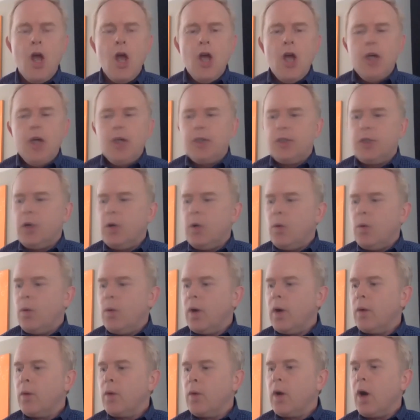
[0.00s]
So
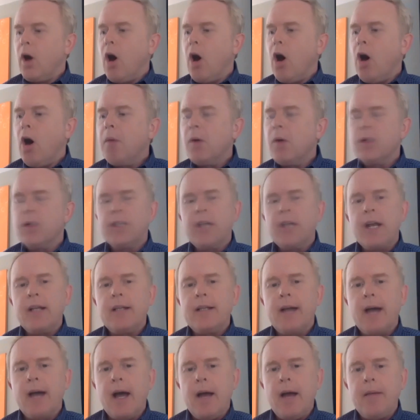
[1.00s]
we're almost out of
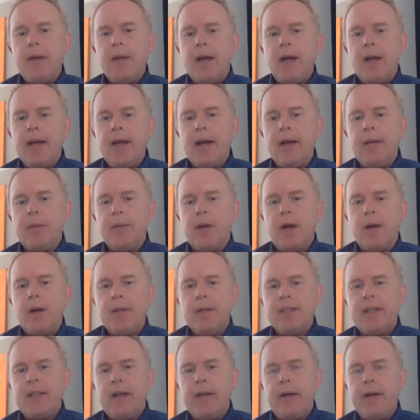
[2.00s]
time. I
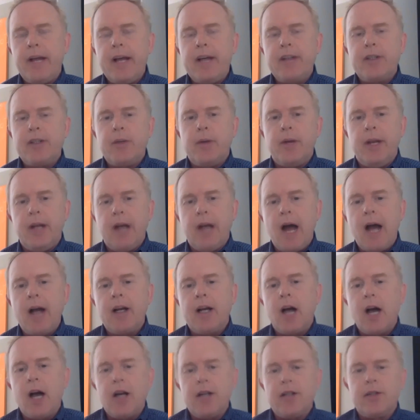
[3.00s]
promised I would ask you a not
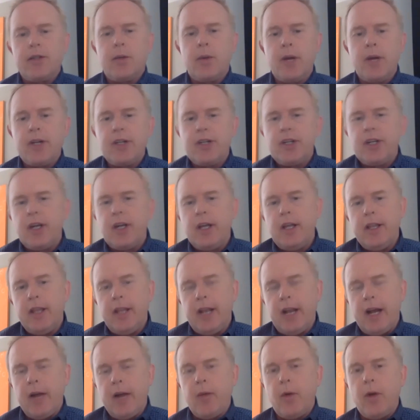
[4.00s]
cost question.
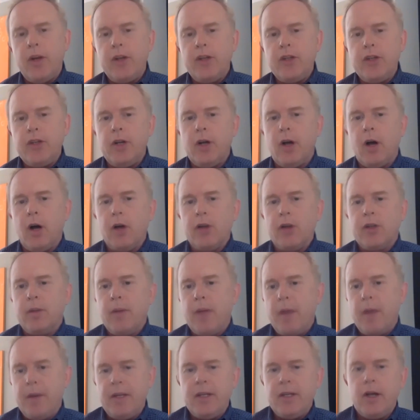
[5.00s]
Then I wanted you to also
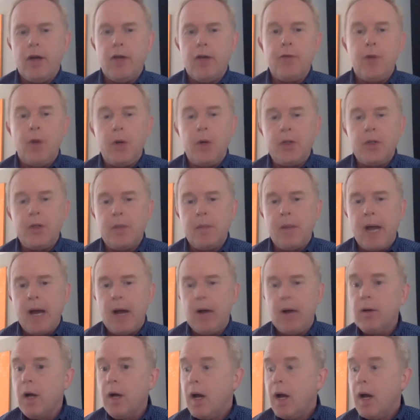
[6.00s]
maybe tell folks about